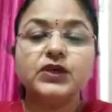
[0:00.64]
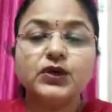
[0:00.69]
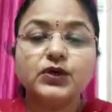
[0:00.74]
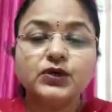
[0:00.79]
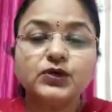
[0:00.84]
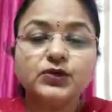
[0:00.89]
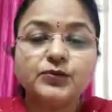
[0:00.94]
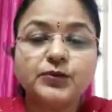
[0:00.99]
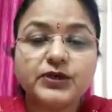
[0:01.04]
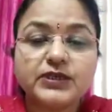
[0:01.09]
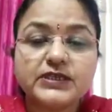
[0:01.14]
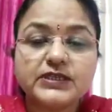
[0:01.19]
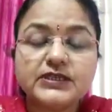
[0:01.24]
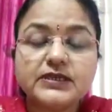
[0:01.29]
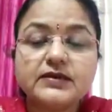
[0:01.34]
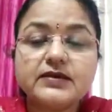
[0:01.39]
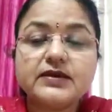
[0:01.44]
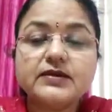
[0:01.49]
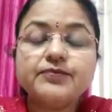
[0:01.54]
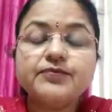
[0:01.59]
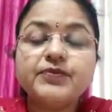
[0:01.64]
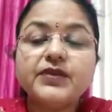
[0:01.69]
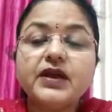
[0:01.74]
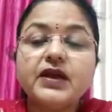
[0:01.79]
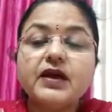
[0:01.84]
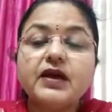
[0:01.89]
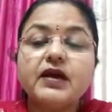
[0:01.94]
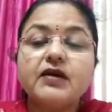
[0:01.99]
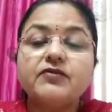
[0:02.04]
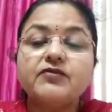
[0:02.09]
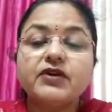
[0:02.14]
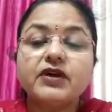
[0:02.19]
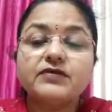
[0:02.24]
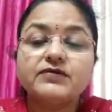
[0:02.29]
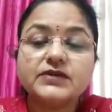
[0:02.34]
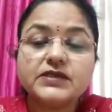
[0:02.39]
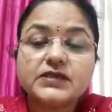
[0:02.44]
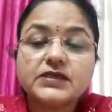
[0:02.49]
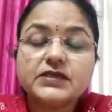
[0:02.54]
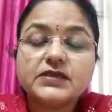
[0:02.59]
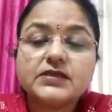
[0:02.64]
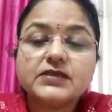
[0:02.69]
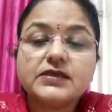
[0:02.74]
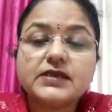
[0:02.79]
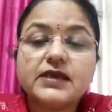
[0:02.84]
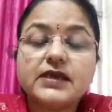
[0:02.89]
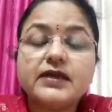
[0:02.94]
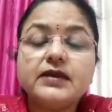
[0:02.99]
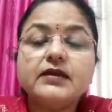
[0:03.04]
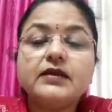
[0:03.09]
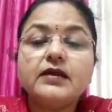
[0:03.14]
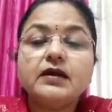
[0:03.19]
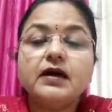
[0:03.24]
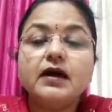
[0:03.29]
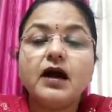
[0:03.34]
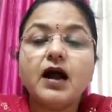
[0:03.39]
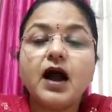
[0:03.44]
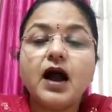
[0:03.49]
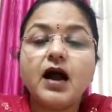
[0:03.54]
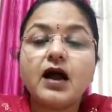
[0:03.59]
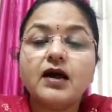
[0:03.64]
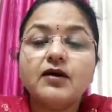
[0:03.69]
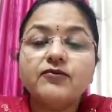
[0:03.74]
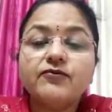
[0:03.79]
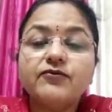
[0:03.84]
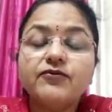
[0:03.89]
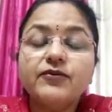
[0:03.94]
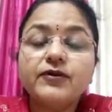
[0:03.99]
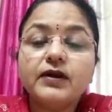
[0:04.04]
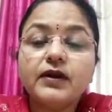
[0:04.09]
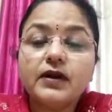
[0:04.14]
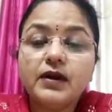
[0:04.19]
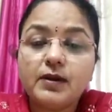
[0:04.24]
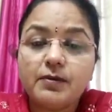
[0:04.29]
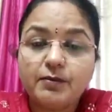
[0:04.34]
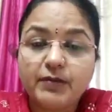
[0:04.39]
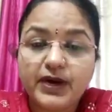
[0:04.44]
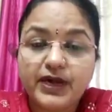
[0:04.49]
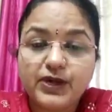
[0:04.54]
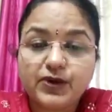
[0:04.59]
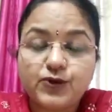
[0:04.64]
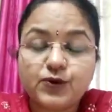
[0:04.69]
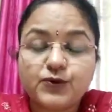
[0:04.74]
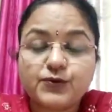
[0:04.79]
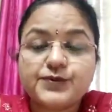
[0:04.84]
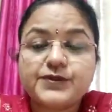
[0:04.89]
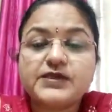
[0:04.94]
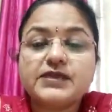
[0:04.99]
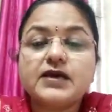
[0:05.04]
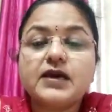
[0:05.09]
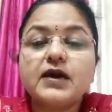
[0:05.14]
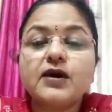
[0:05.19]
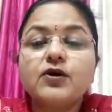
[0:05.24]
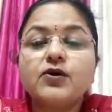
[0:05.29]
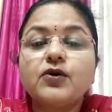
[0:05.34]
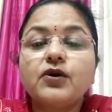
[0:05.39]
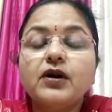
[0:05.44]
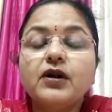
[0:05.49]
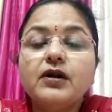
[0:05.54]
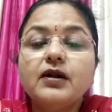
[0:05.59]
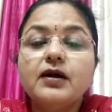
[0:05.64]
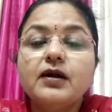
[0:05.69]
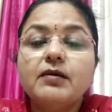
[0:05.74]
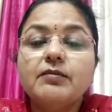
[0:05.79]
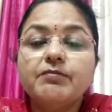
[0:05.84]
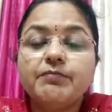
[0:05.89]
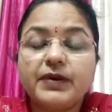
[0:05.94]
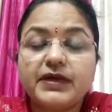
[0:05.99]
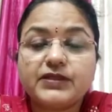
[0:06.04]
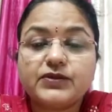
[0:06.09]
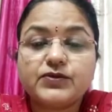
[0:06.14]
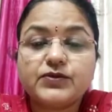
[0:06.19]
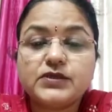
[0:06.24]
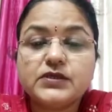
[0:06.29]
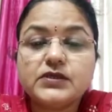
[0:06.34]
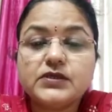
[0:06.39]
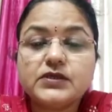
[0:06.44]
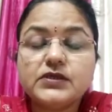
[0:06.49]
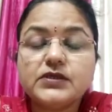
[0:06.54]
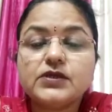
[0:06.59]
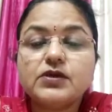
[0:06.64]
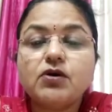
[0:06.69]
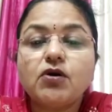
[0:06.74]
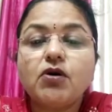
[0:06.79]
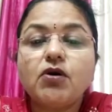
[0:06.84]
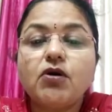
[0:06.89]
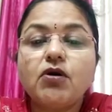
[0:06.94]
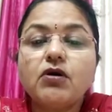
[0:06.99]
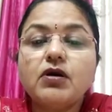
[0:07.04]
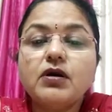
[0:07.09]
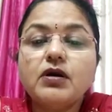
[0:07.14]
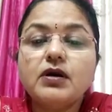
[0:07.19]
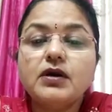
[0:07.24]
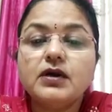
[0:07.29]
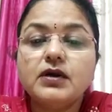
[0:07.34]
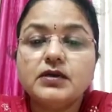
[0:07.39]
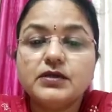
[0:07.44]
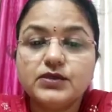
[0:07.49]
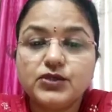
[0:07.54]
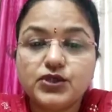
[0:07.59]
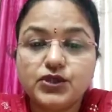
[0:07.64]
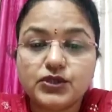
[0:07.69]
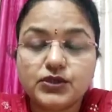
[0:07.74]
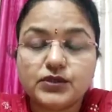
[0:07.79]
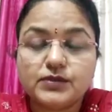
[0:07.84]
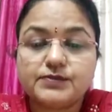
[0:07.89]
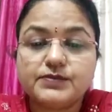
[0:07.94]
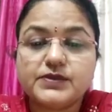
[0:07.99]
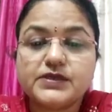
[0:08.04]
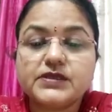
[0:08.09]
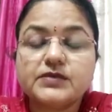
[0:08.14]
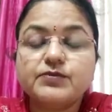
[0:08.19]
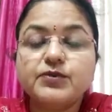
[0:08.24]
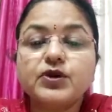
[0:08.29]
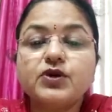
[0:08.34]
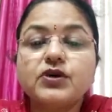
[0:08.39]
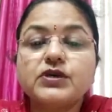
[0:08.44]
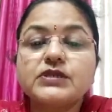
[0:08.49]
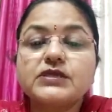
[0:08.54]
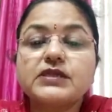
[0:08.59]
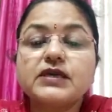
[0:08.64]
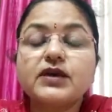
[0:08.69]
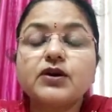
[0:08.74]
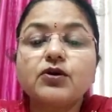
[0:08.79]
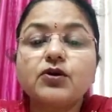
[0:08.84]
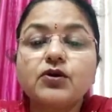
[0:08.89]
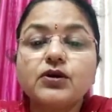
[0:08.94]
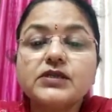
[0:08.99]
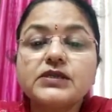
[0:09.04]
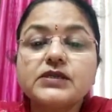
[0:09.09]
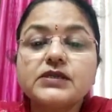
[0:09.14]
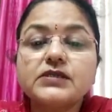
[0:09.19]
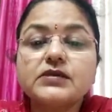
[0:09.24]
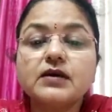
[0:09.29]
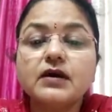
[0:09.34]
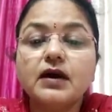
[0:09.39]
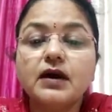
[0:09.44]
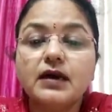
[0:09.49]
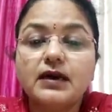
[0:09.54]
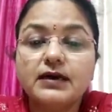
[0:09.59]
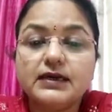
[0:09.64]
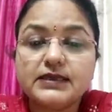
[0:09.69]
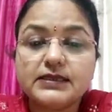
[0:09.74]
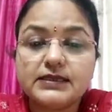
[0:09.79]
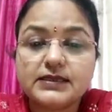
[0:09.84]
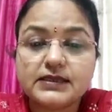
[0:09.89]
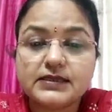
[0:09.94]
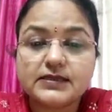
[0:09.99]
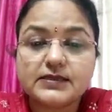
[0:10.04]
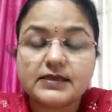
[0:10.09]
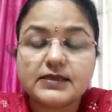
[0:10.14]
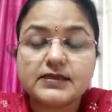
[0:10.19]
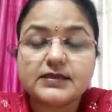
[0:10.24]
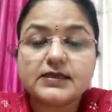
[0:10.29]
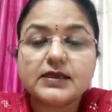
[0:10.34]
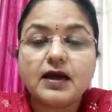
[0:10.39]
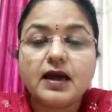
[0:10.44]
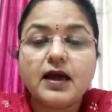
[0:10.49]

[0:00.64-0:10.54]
Good morning, children. We have just seen harmful microbes. They are called pathogens or germs because they cause diseases.